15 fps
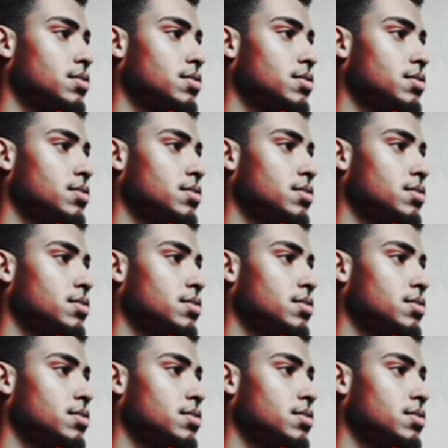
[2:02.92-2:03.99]

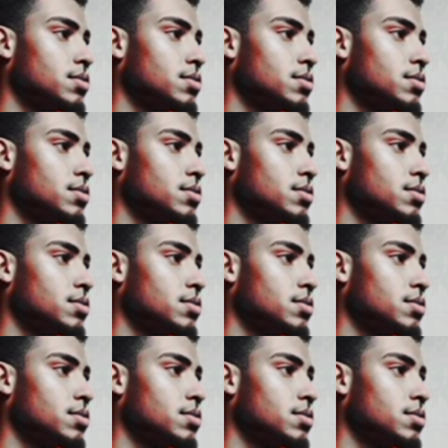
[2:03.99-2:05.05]

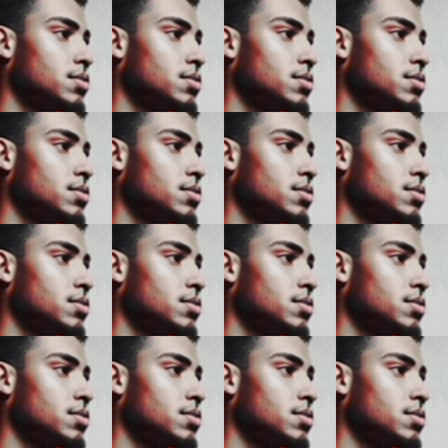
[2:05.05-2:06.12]

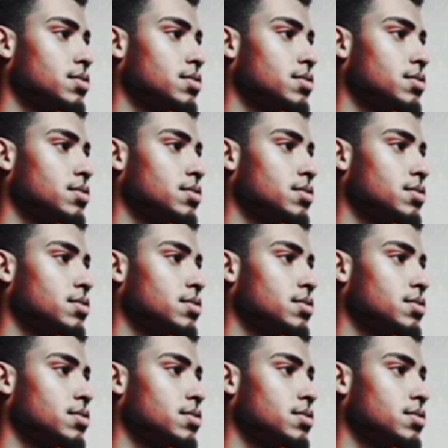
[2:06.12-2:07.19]

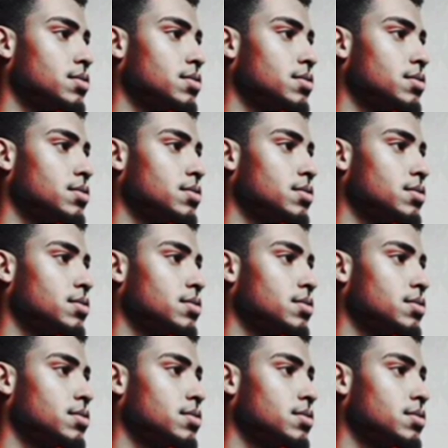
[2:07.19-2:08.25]

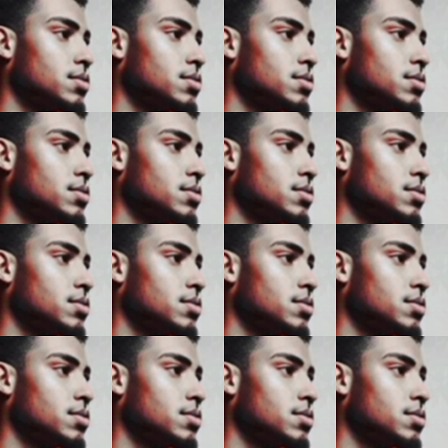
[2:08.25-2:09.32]

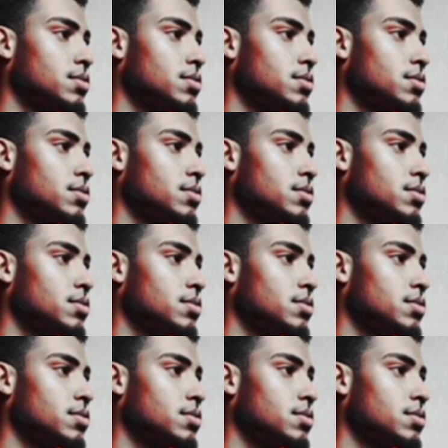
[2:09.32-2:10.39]

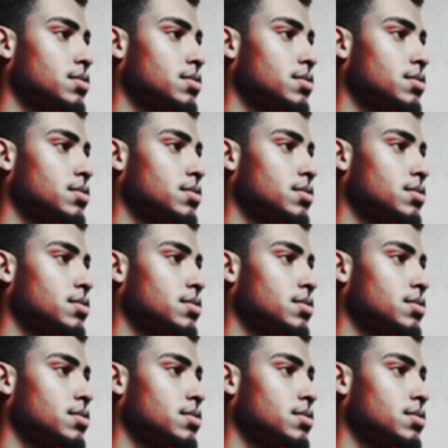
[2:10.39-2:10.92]
[no speech]